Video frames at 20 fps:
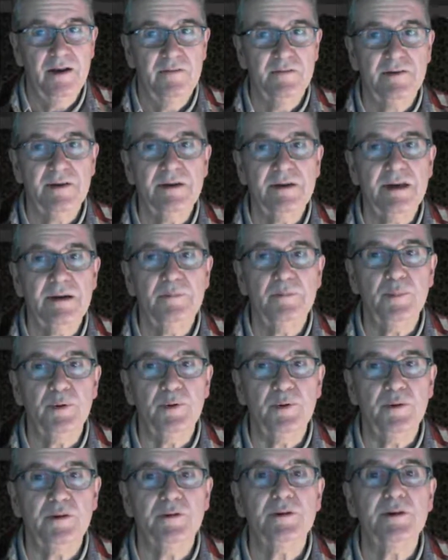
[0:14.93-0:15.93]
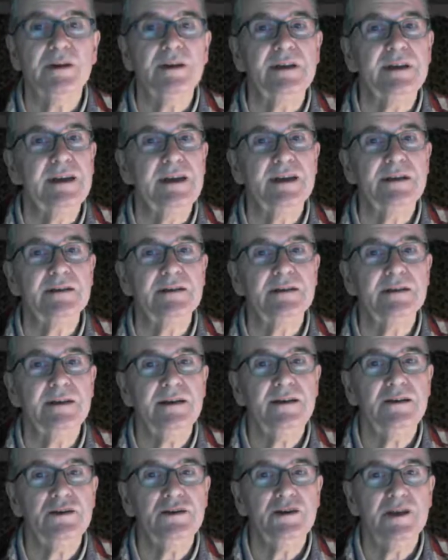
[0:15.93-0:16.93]
For example, you can
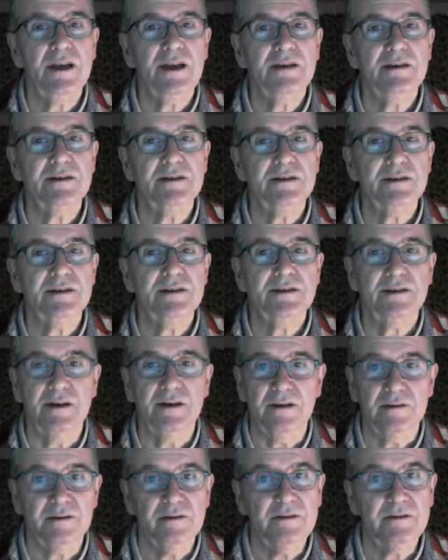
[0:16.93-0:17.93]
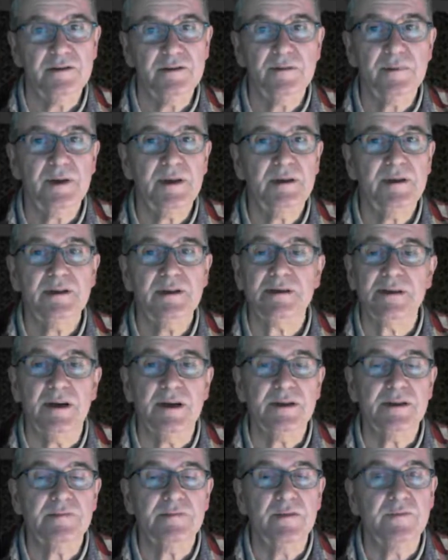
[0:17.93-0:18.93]
easily change the sun to be the
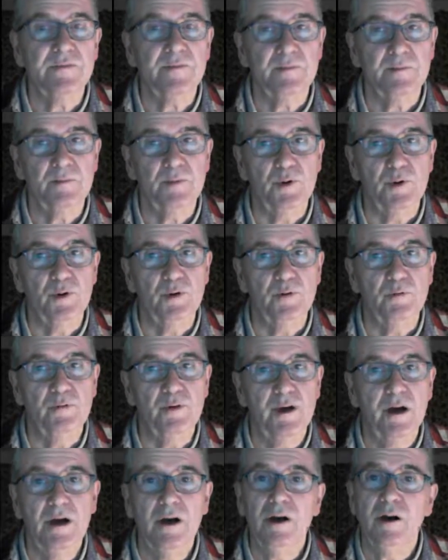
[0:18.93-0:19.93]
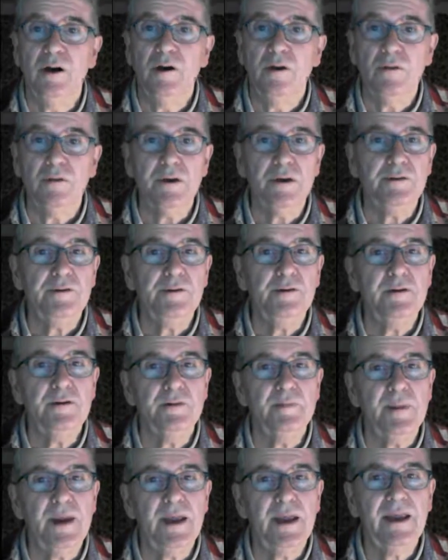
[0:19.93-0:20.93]
size of a football, although you
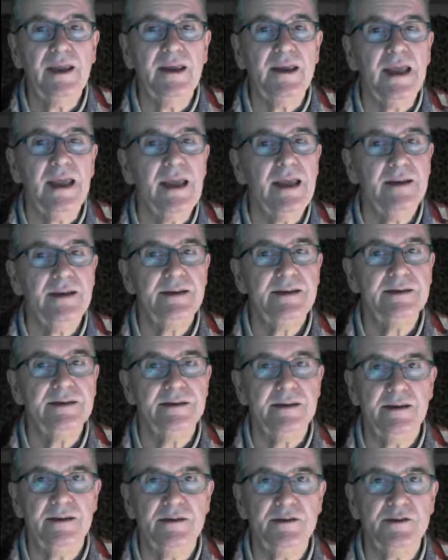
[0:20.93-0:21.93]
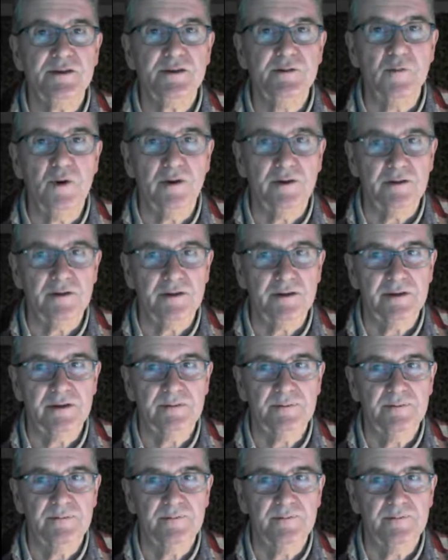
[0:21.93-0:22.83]
can make it any size you want.